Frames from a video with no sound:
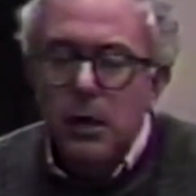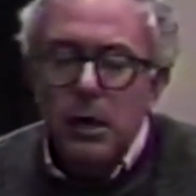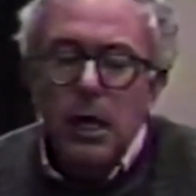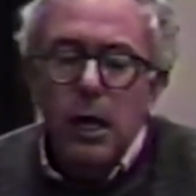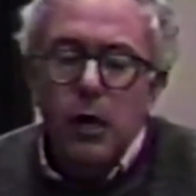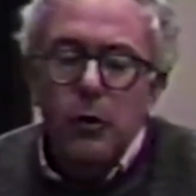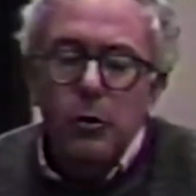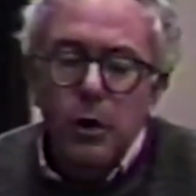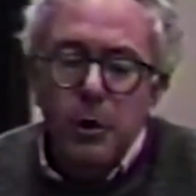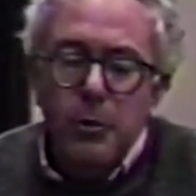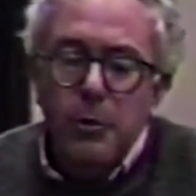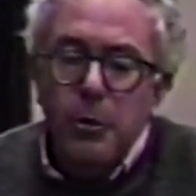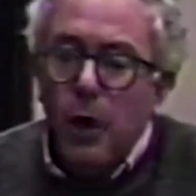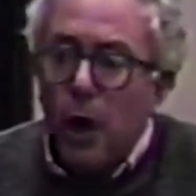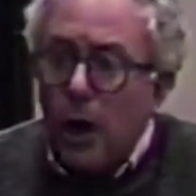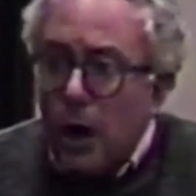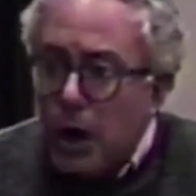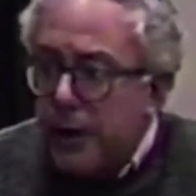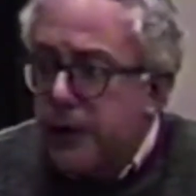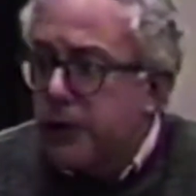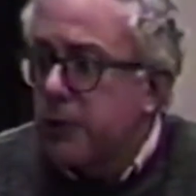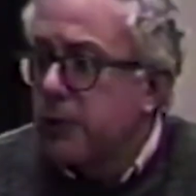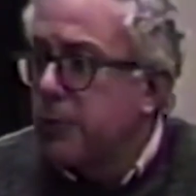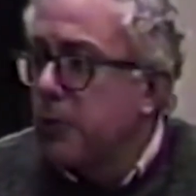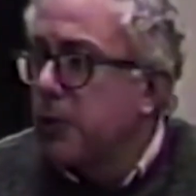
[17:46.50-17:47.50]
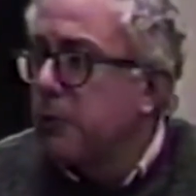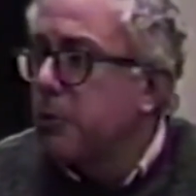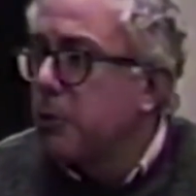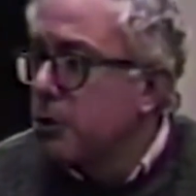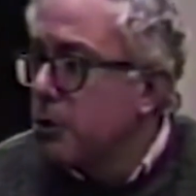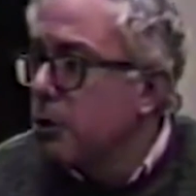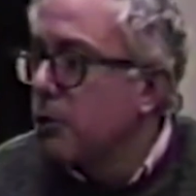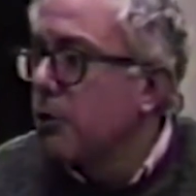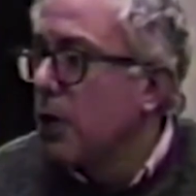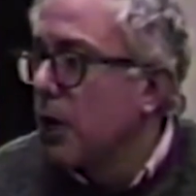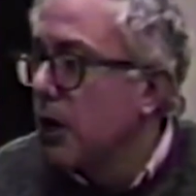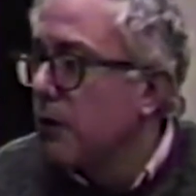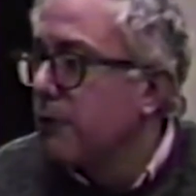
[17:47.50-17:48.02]
Now, if honest people
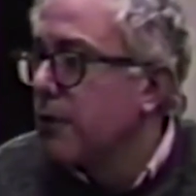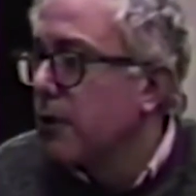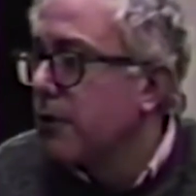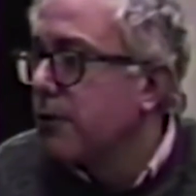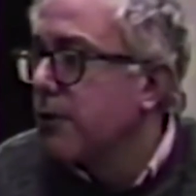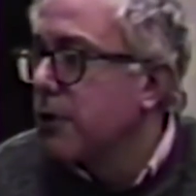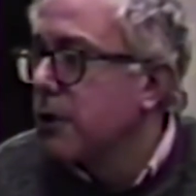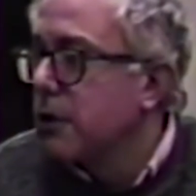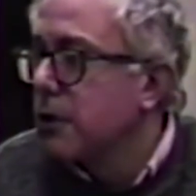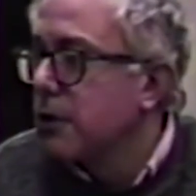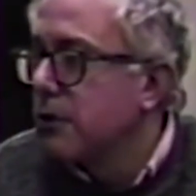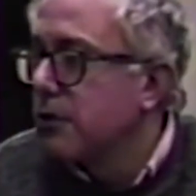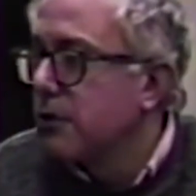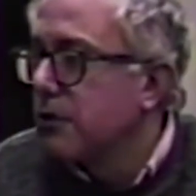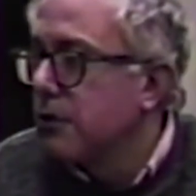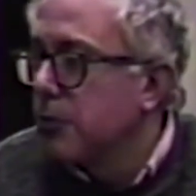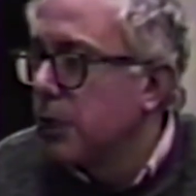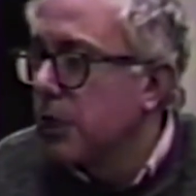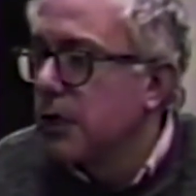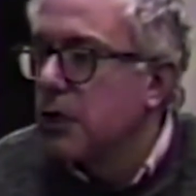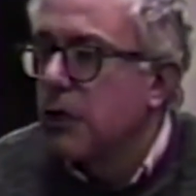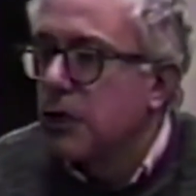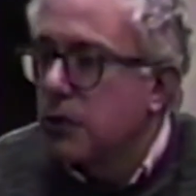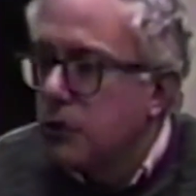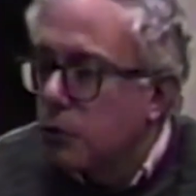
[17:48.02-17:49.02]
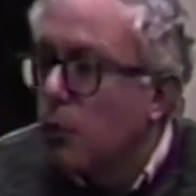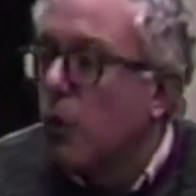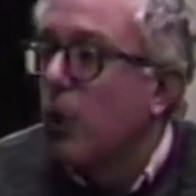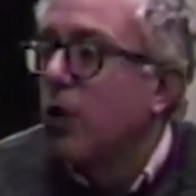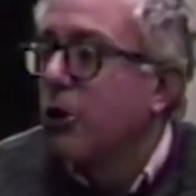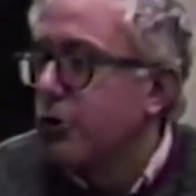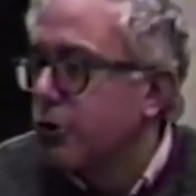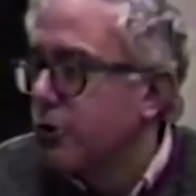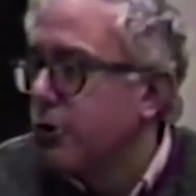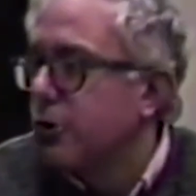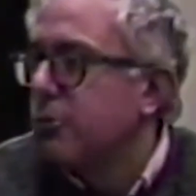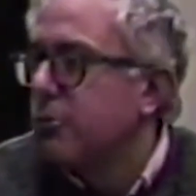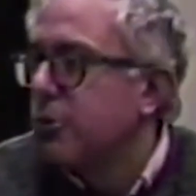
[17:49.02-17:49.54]
do have differences of opinion as
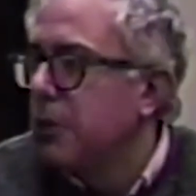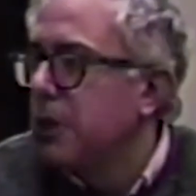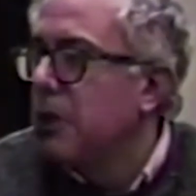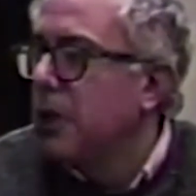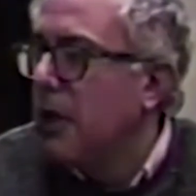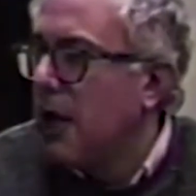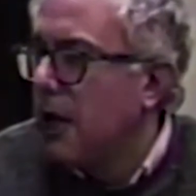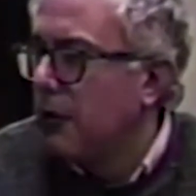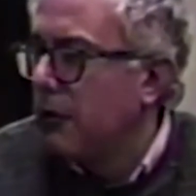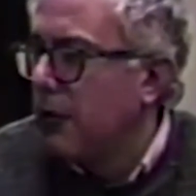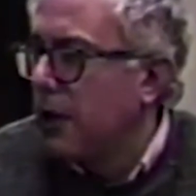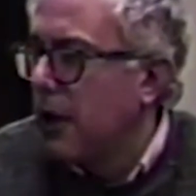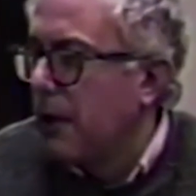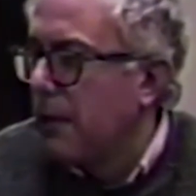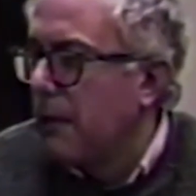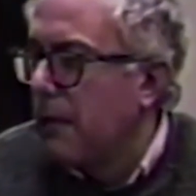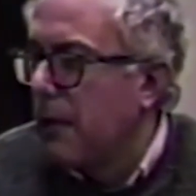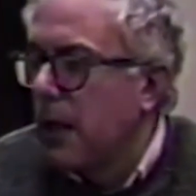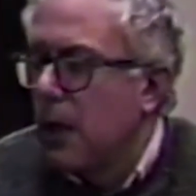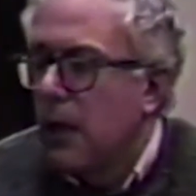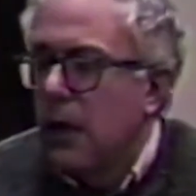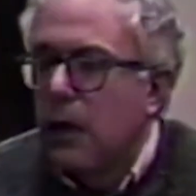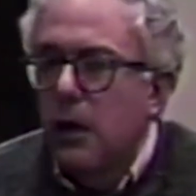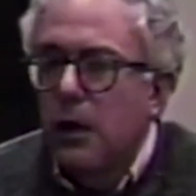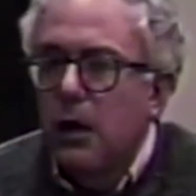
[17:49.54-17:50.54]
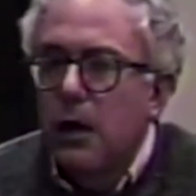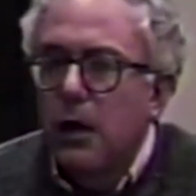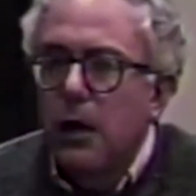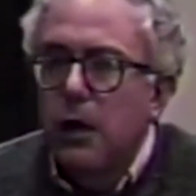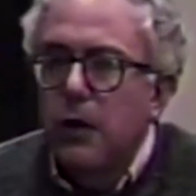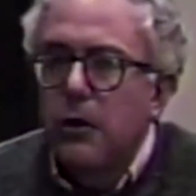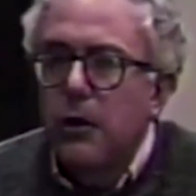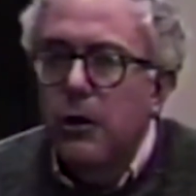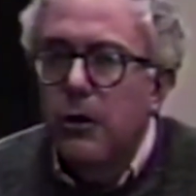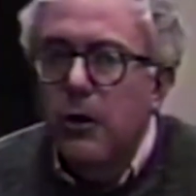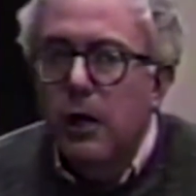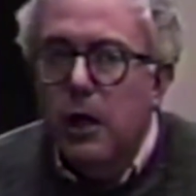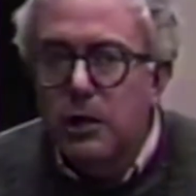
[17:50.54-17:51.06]
what should be down
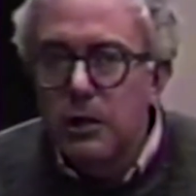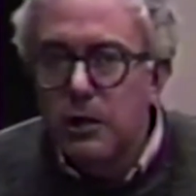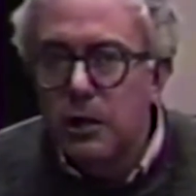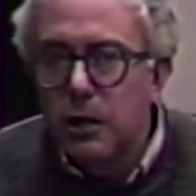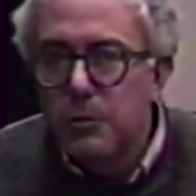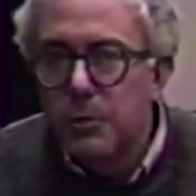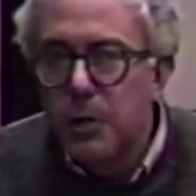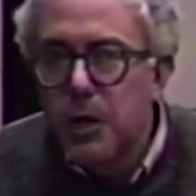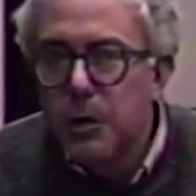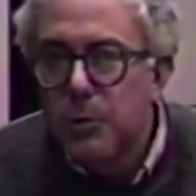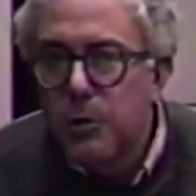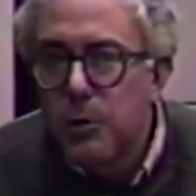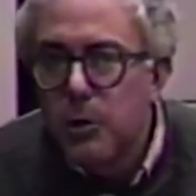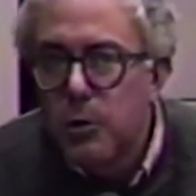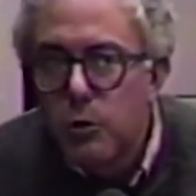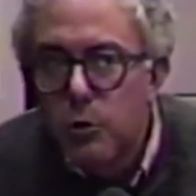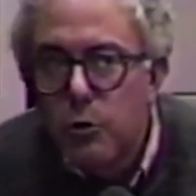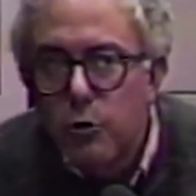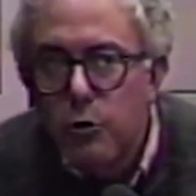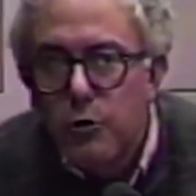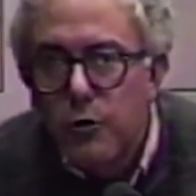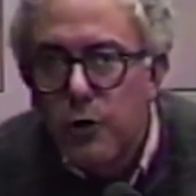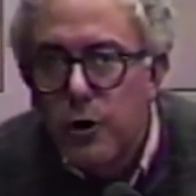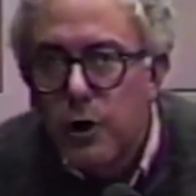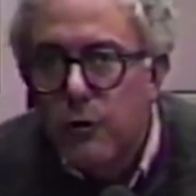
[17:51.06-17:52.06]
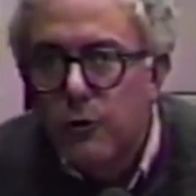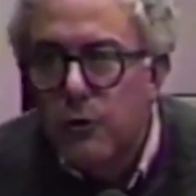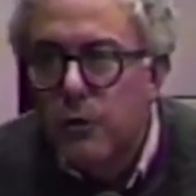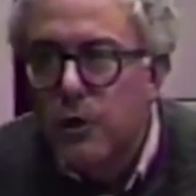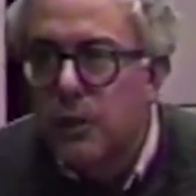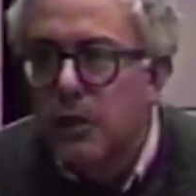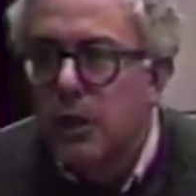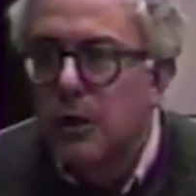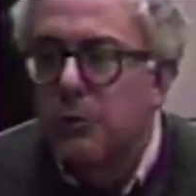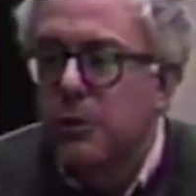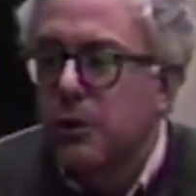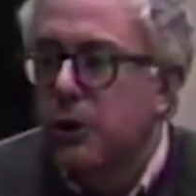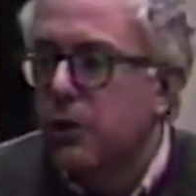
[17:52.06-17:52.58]
there. There are some people who feel, for
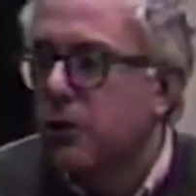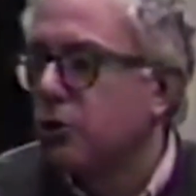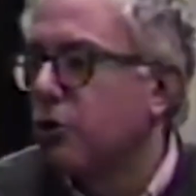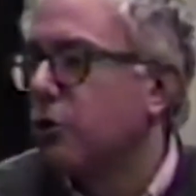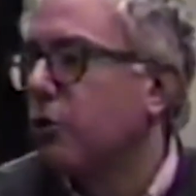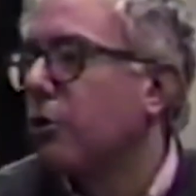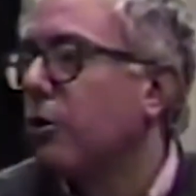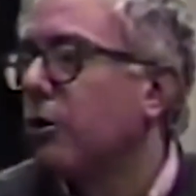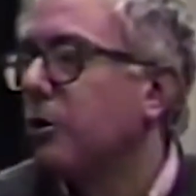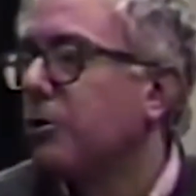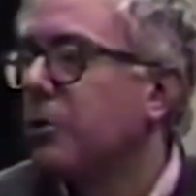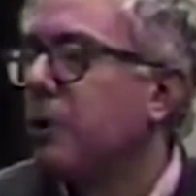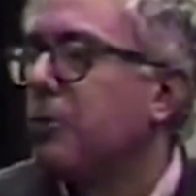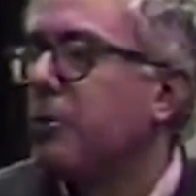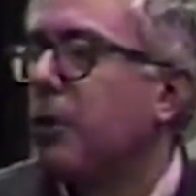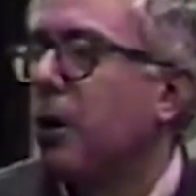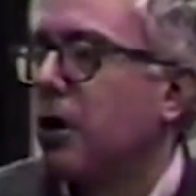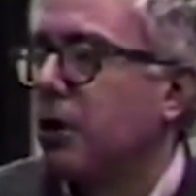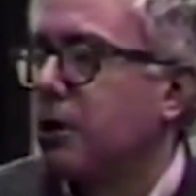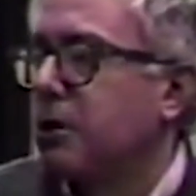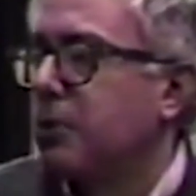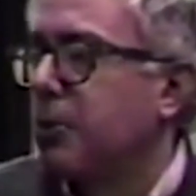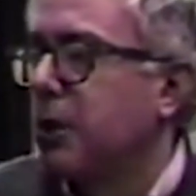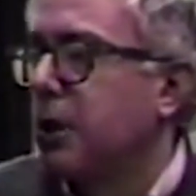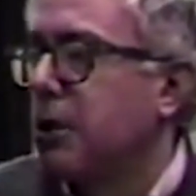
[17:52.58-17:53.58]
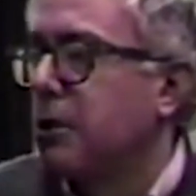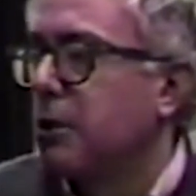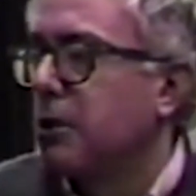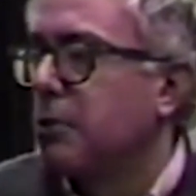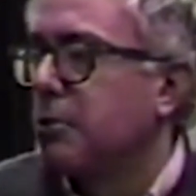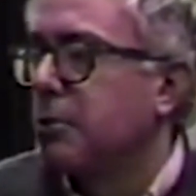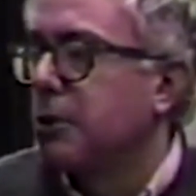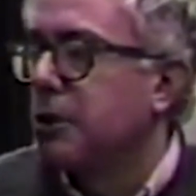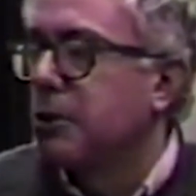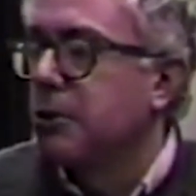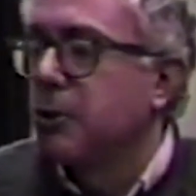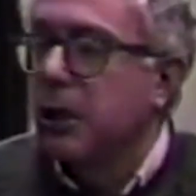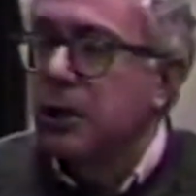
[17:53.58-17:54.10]
example, that it should all be park space,
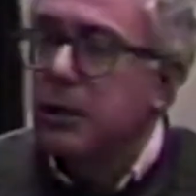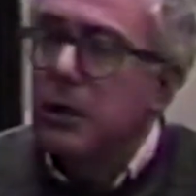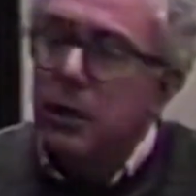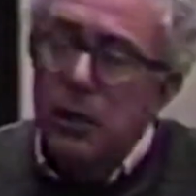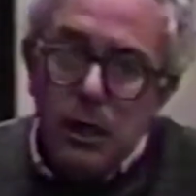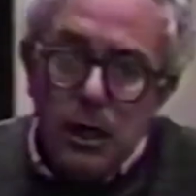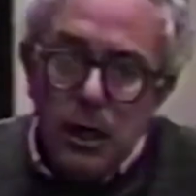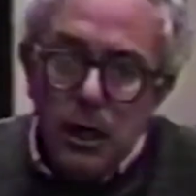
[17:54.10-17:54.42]
open space.